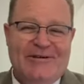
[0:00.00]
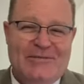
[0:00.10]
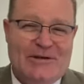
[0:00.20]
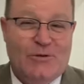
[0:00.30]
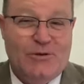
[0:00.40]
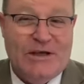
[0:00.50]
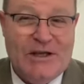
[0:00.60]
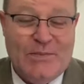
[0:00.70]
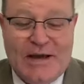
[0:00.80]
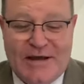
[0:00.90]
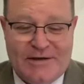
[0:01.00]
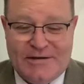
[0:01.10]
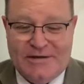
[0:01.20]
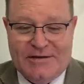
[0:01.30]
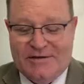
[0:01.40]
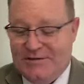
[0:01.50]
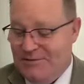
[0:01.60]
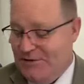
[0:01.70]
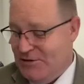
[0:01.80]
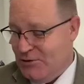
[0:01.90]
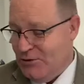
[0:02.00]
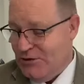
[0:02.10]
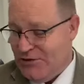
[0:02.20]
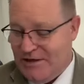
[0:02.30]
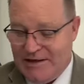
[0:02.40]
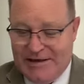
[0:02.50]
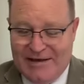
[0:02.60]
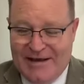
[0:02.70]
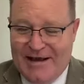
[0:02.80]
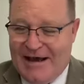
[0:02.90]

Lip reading: when we're talking about this sort of thing.